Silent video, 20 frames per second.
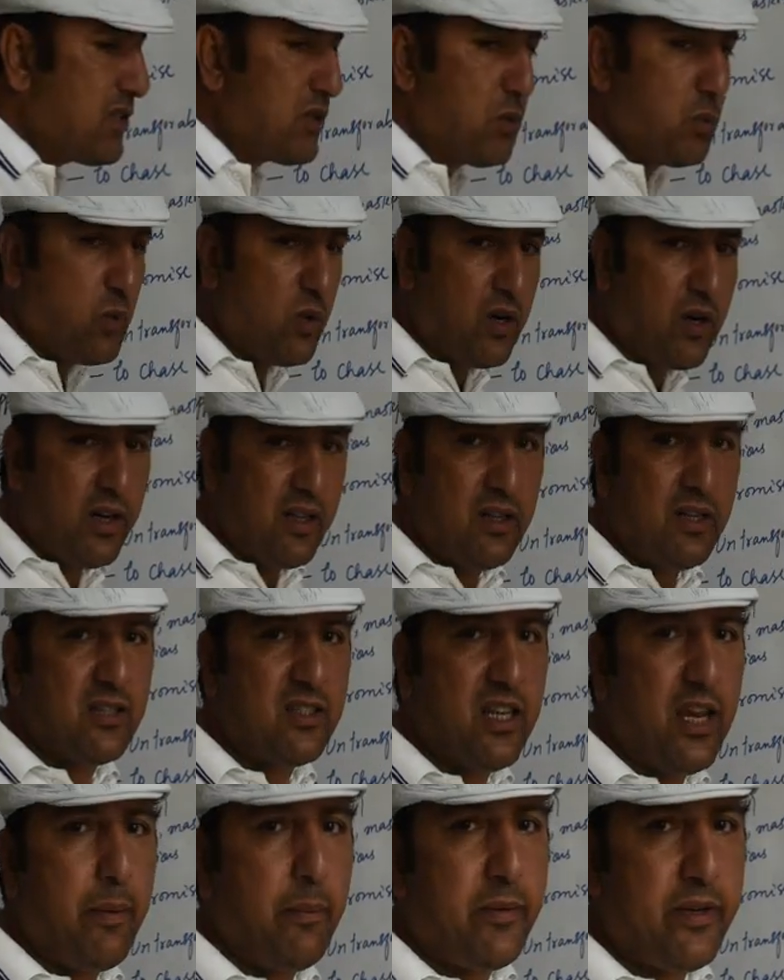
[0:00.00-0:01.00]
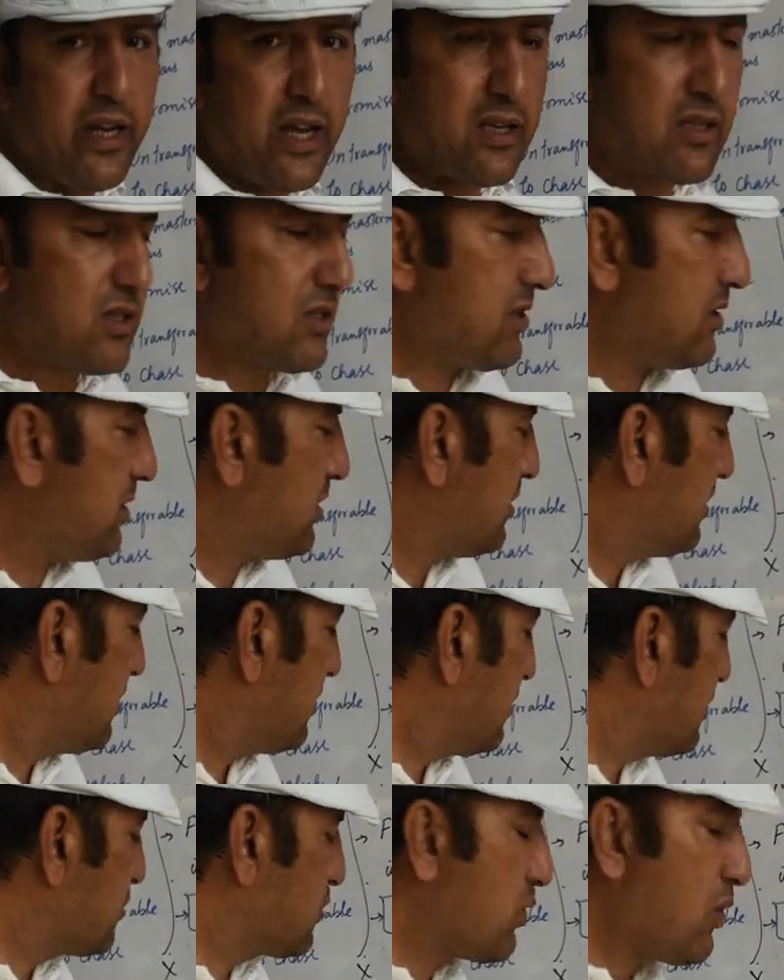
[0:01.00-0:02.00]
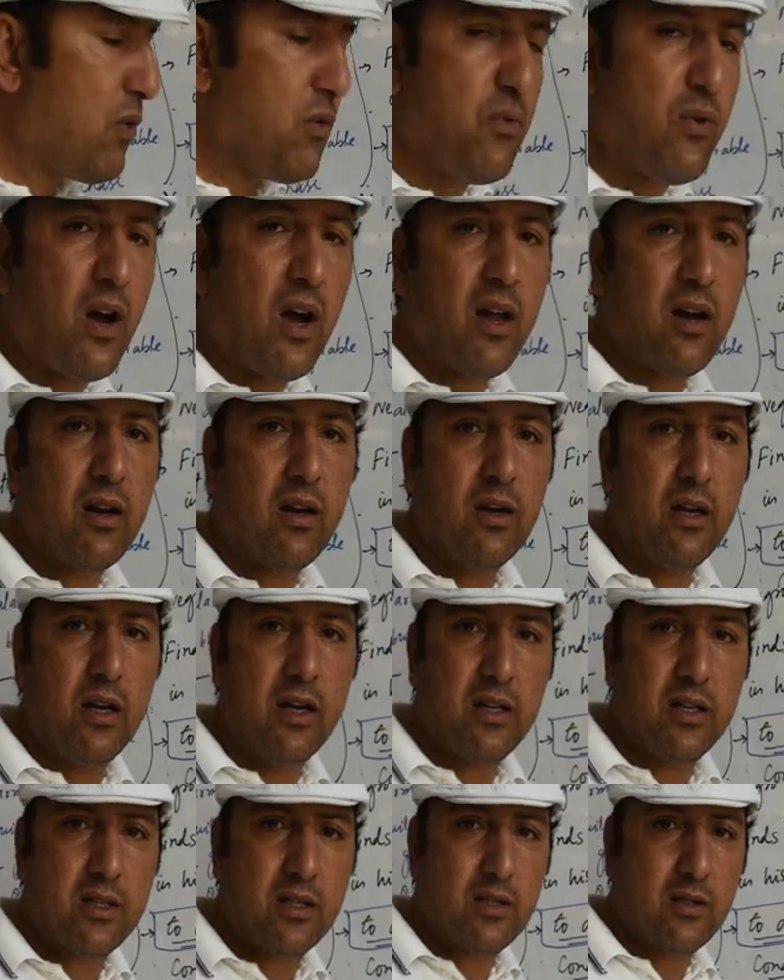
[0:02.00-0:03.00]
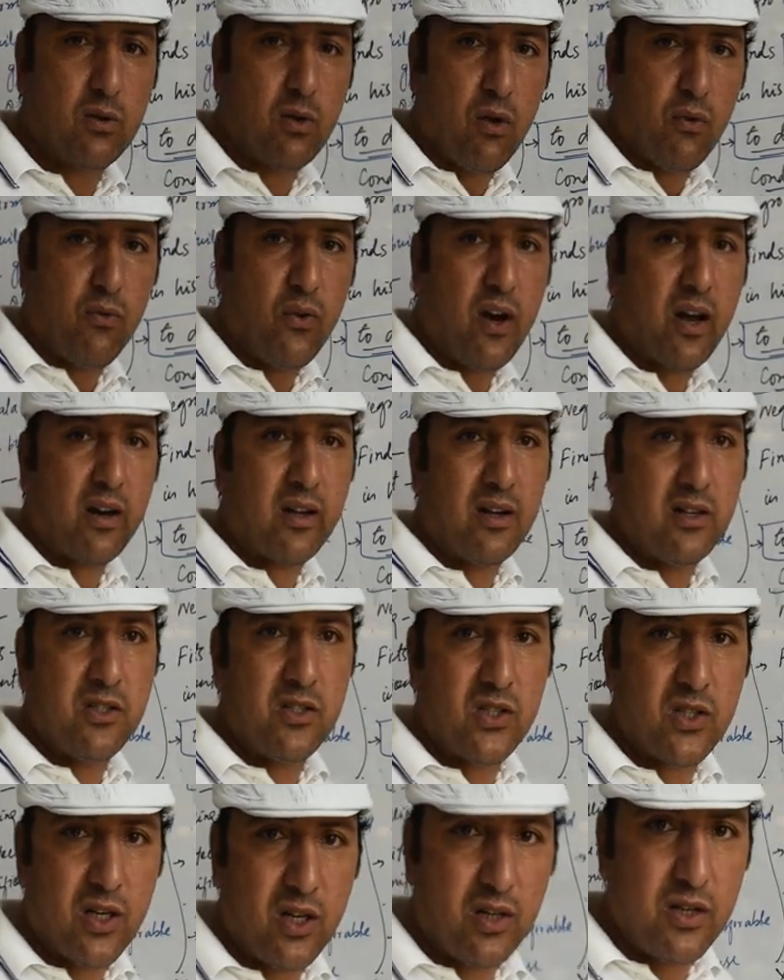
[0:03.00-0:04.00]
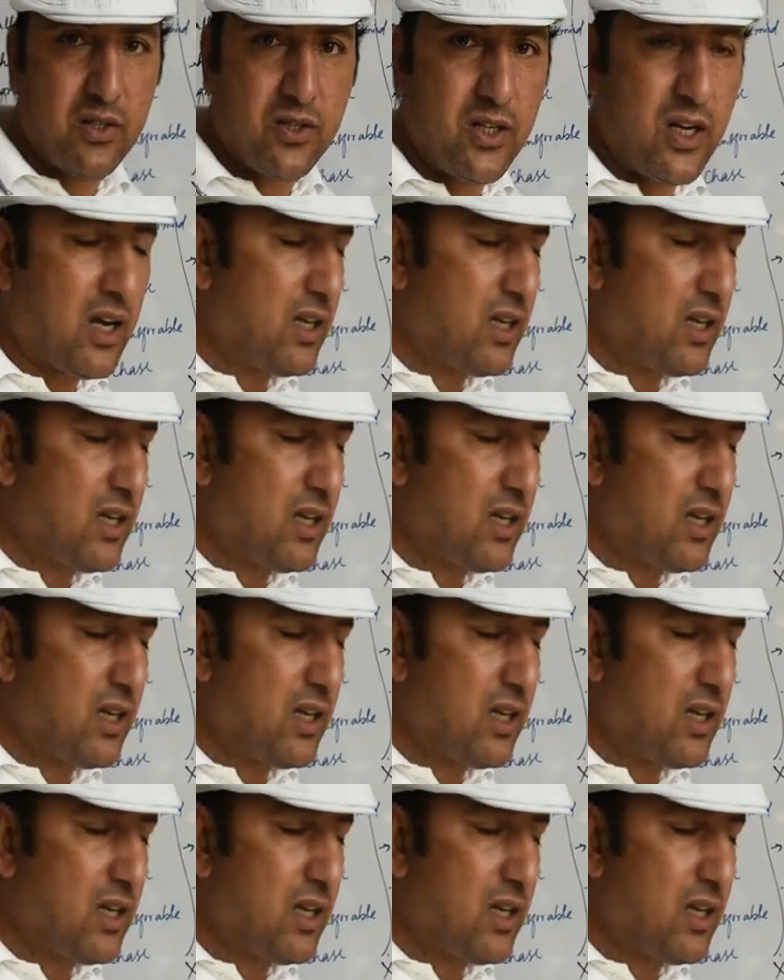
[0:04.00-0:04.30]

a word in the same text. So far, it is so far concerned.